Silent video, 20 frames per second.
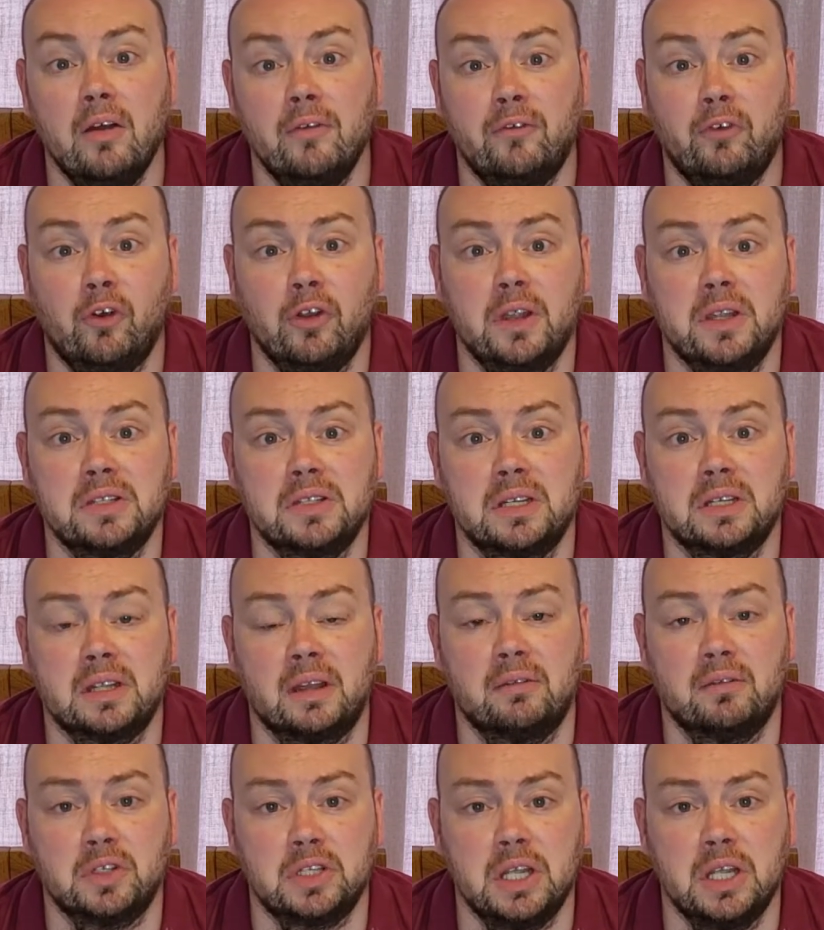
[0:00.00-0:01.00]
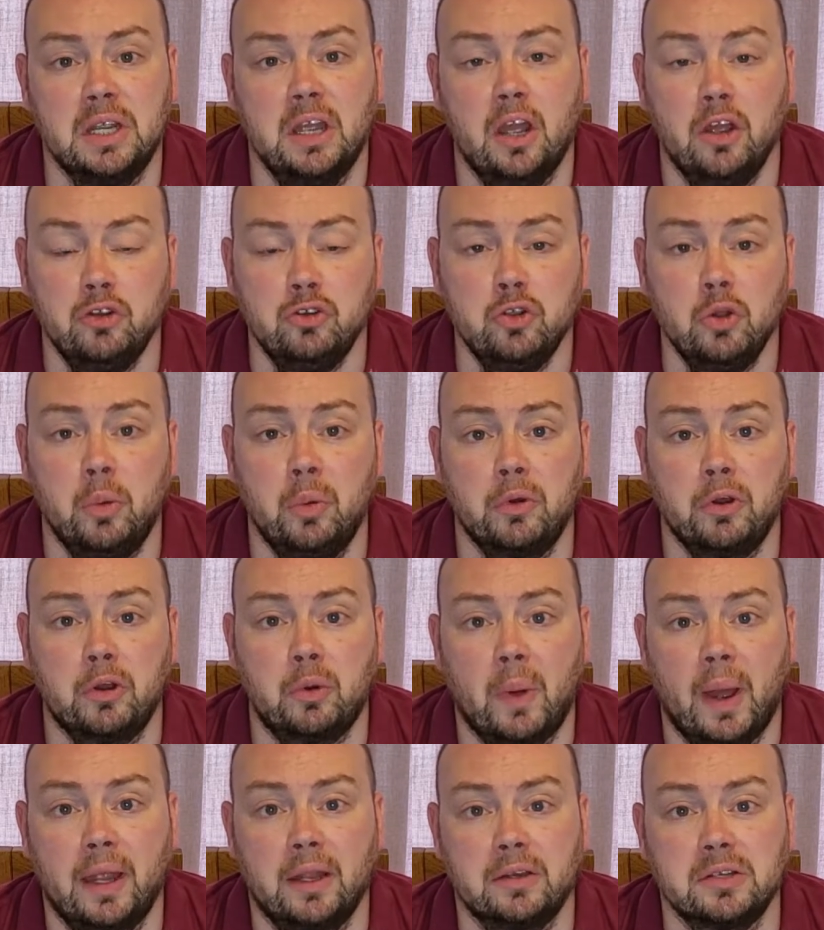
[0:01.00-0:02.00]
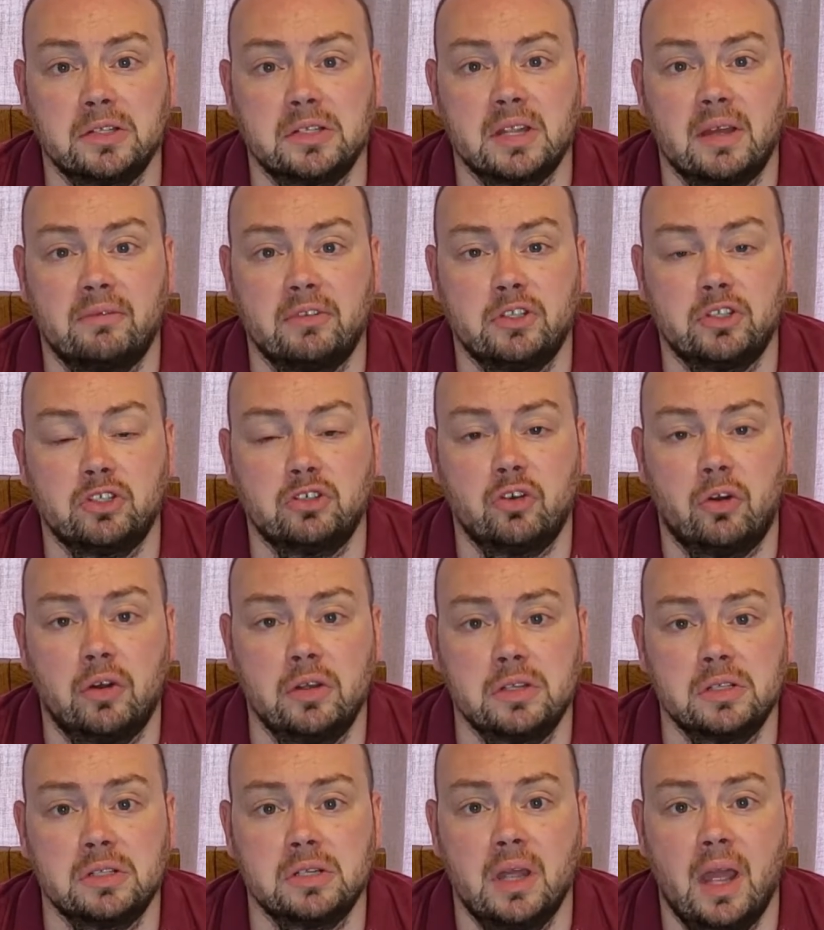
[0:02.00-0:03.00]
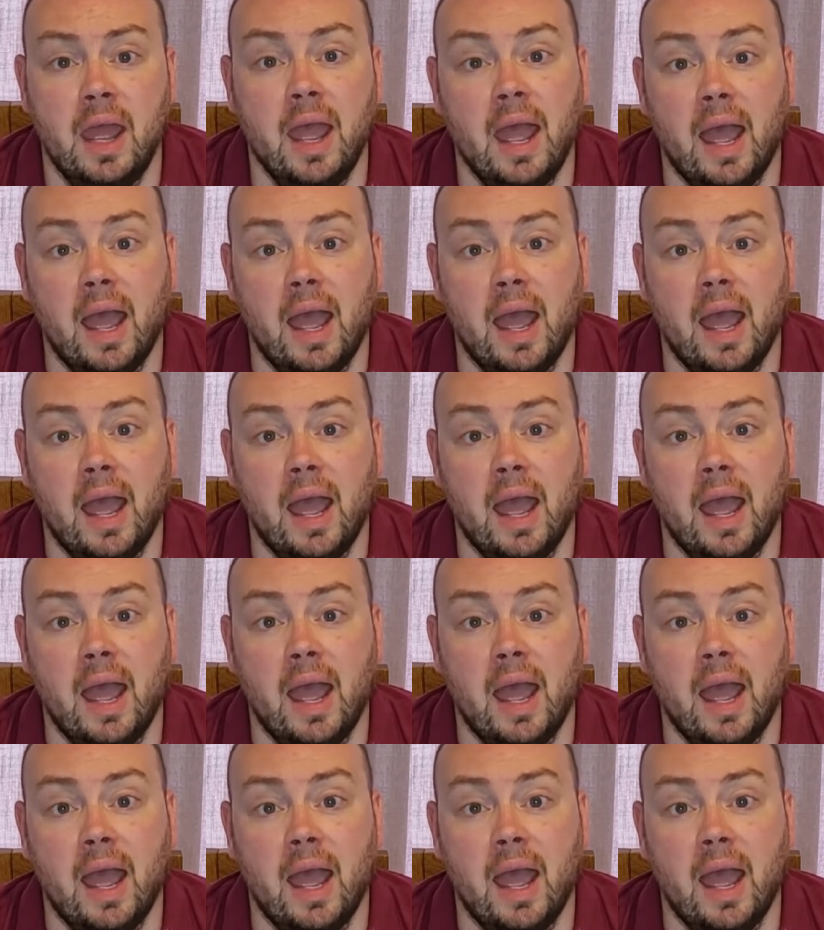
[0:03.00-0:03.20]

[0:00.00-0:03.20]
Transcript: For this activity, you will require seven straws.